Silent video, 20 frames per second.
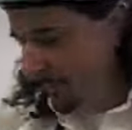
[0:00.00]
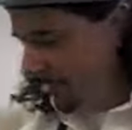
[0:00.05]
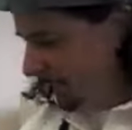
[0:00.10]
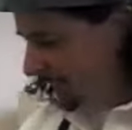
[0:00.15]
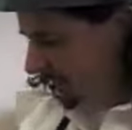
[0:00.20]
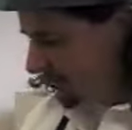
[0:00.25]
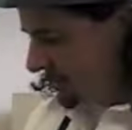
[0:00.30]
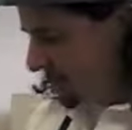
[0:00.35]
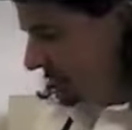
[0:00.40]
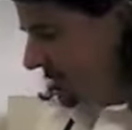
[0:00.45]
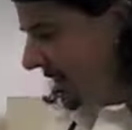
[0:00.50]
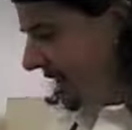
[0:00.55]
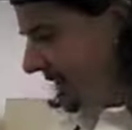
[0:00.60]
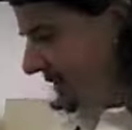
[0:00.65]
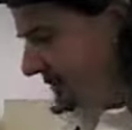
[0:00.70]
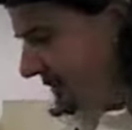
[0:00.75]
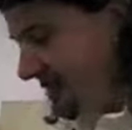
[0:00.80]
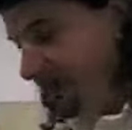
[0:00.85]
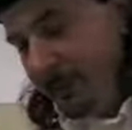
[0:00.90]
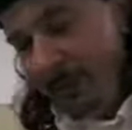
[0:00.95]
Here's the wax.
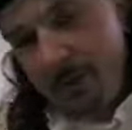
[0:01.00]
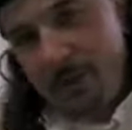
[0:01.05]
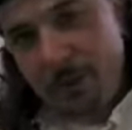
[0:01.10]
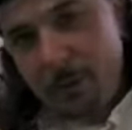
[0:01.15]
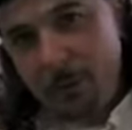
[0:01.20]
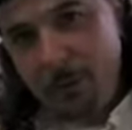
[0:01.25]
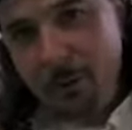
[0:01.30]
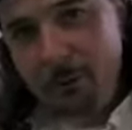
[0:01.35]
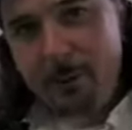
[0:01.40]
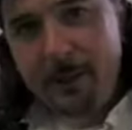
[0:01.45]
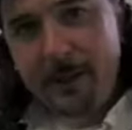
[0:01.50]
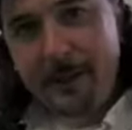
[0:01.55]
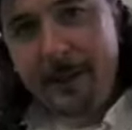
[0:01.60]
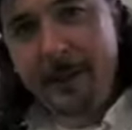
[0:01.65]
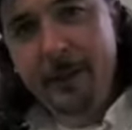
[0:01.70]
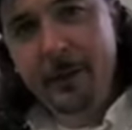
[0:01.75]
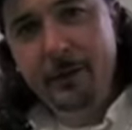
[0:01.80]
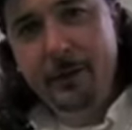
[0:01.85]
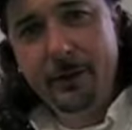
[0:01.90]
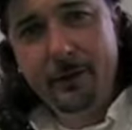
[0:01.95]
Maybe it's cool by
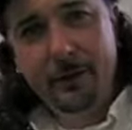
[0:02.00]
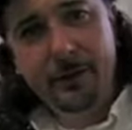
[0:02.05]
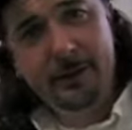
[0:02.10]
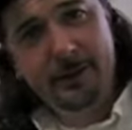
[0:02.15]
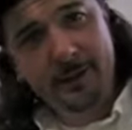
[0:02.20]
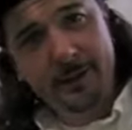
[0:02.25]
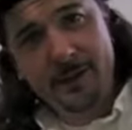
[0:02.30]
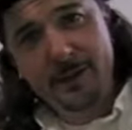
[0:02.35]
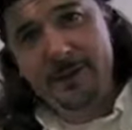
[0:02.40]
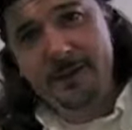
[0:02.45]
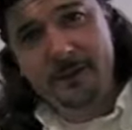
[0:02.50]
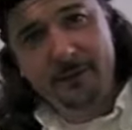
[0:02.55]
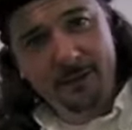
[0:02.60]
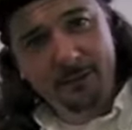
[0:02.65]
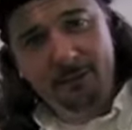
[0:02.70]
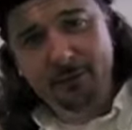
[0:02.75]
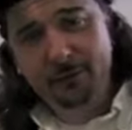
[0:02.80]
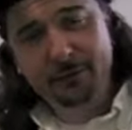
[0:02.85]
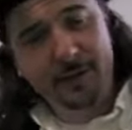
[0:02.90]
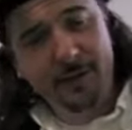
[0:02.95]
now. You know this,
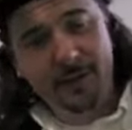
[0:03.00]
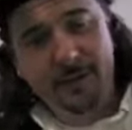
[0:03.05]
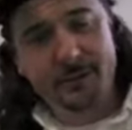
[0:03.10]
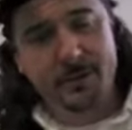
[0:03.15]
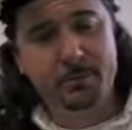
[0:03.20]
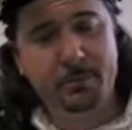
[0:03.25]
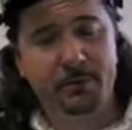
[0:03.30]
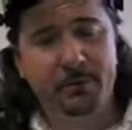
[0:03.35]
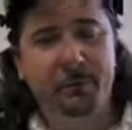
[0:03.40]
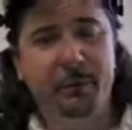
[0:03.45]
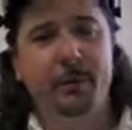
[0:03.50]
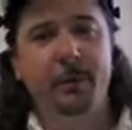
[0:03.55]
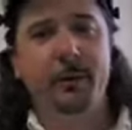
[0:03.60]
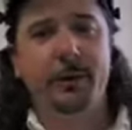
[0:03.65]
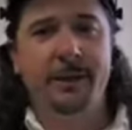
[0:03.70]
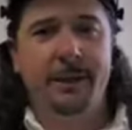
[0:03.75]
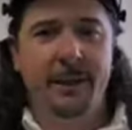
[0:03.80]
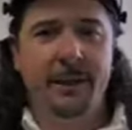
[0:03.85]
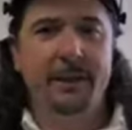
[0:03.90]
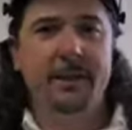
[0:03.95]
if you've done this before,
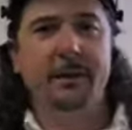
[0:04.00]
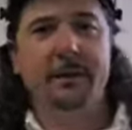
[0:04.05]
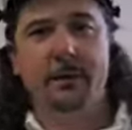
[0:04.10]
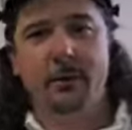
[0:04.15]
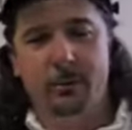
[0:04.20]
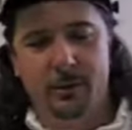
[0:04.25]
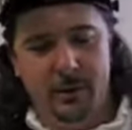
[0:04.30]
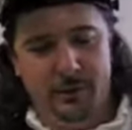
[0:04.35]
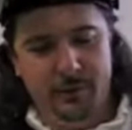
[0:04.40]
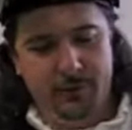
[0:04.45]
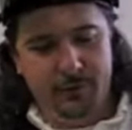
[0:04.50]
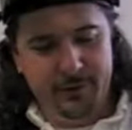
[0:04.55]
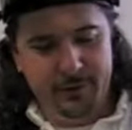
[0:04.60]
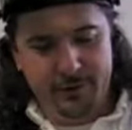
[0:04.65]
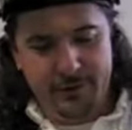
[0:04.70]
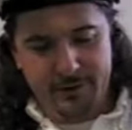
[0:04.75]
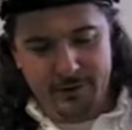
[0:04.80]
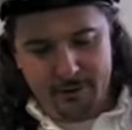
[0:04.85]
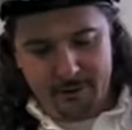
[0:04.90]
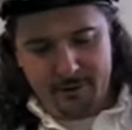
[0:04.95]
it takes a little while for
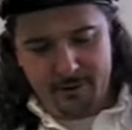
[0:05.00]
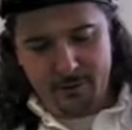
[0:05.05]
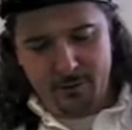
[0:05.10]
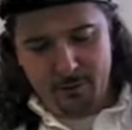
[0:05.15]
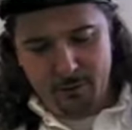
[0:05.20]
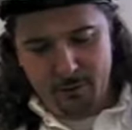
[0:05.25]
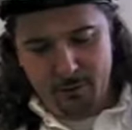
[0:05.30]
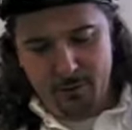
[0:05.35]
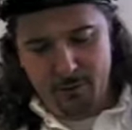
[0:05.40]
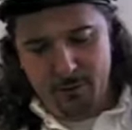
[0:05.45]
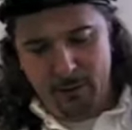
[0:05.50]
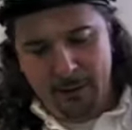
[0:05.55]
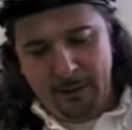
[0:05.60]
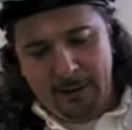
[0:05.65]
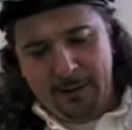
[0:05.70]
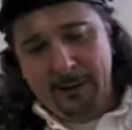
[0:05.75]
these things to cool,